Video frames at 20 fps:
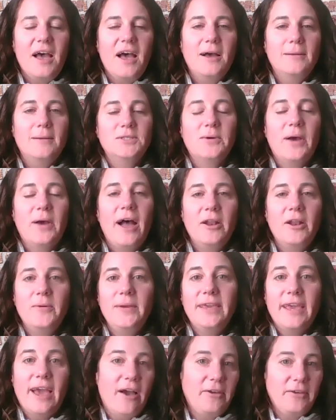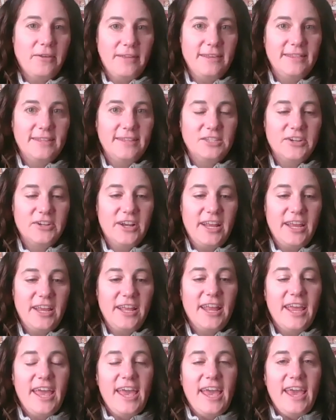So how do we calculate this
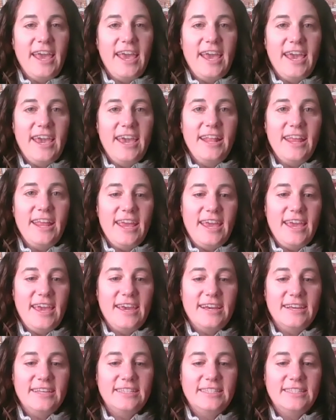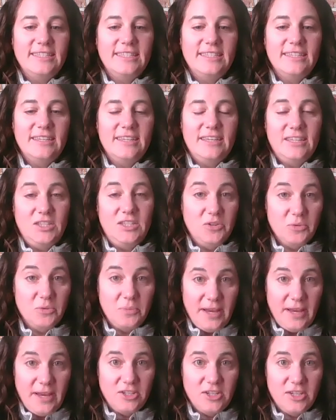credit? It's your
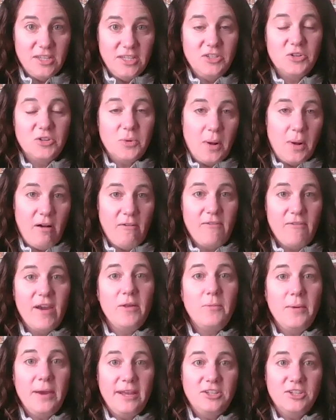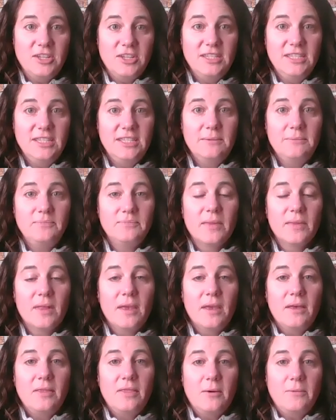wages, your qualified wages
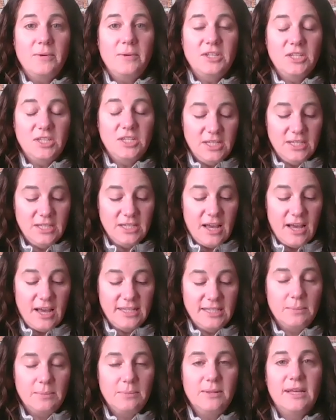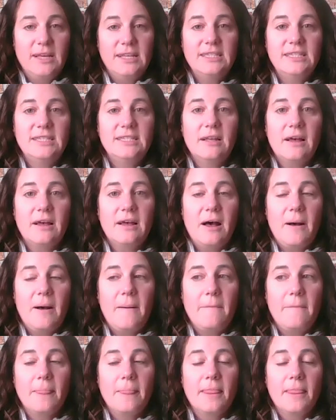that we just discussed, plus
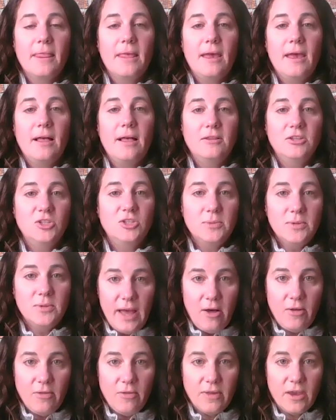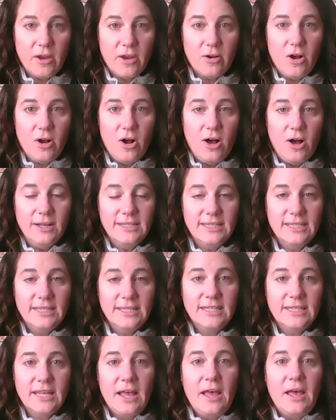eligible healthcare
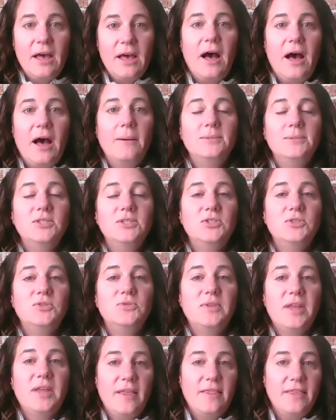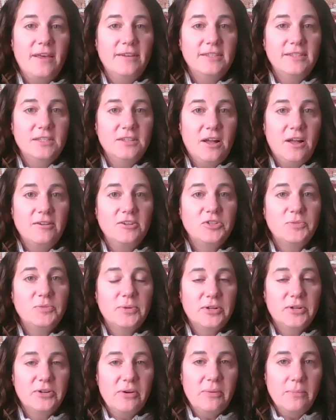costs up to $10,000
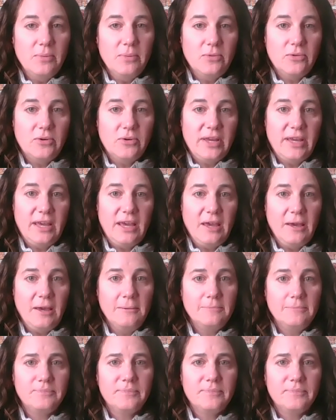per employee,